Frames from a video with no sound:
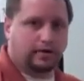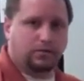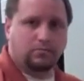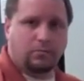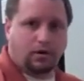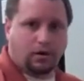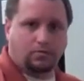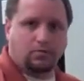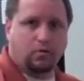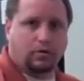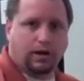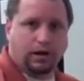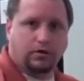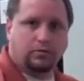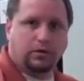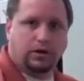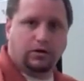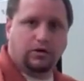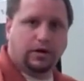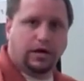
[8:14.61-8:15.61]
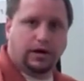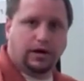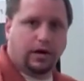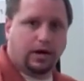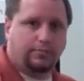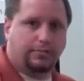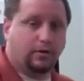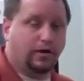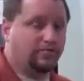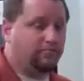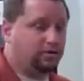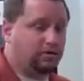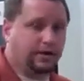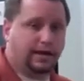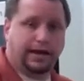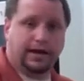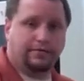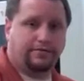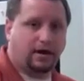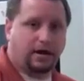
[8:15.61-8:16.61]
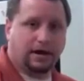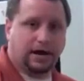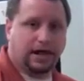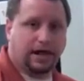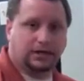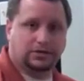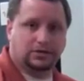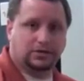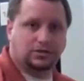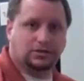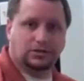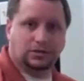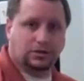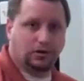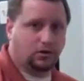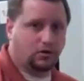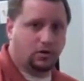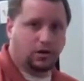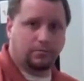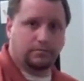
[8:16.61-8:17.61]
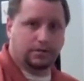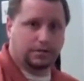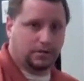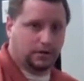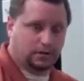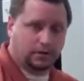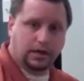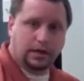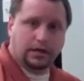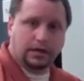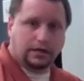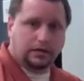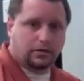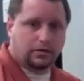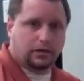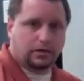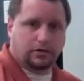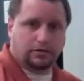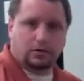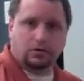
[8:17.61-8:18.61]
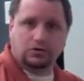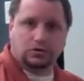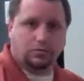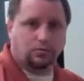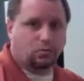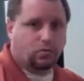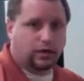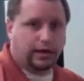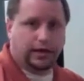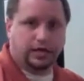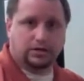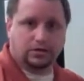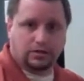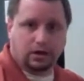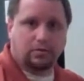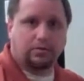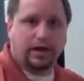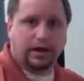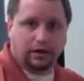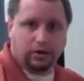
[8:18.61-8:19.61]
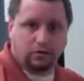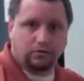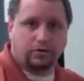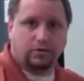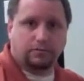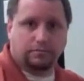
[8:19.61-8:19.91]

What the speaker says: Tomorrow morning when you get up, you'll have plenty of hot ashes to load up, to throw some wood in and start back over.